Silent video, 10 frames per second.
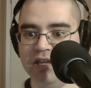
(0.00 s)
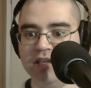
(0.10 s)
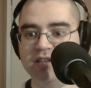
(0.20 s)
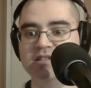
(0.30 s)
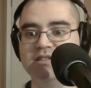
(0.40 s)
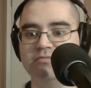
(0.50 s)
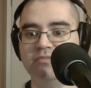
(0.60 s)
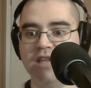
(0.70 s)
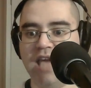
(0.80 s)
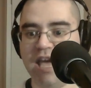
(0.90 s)
He thinks
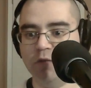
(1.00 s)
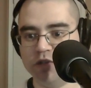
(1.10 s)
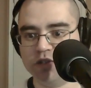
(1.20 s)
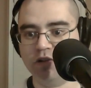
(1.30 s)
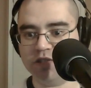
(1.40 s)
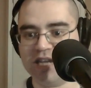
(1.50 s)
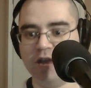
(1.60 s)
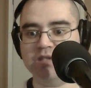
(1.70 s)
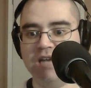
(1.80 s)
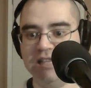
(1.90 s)
the end result
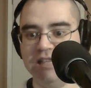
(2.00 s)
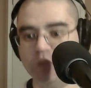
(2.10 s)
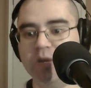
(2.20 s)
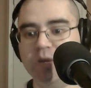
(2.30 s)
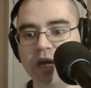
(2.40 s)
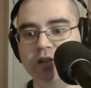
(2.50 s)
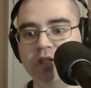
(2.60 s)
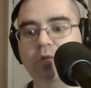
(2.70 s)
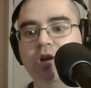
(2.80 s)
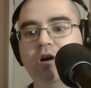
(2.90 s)
sounds a little bit better
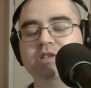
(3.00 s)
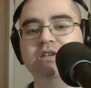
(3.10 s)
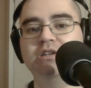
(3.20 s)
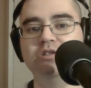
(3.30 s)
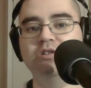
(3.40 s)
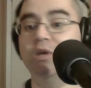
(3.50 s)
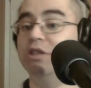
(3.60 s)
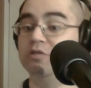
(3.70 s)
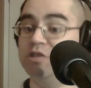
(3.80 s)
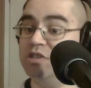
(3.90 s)
than what Audyssey can do,
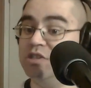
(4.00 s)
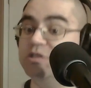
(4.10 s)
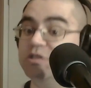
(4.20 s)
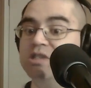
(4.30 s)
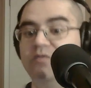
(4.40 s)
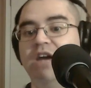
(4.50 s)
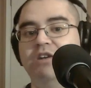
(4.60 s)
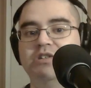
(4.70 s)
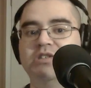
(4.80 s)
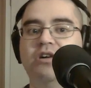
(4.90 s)
but there's still some
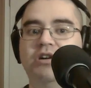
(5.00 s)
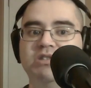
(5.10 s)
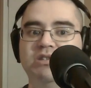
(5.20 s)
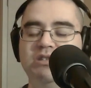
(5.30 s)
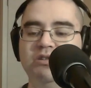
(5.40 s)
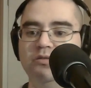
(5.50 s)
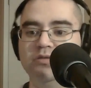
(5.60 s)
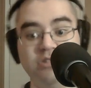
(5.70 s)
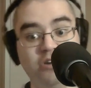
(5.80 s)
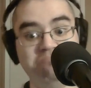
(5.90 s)
advantages to Audyssey too.
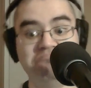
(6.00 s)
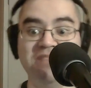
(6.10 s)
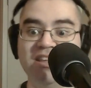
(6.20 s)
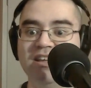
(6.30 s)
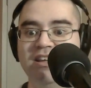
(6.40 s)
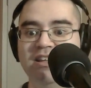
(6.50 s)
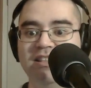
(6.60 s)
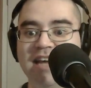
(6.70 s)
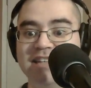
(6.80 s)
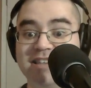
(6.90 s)
So
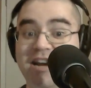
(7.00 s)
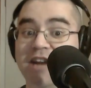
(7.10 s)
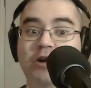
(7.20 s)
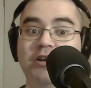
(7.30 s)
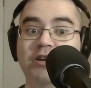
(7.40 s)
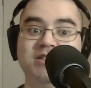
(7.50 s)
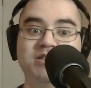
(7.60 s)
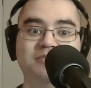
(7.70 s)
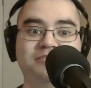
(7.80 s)
that's kind of where it is.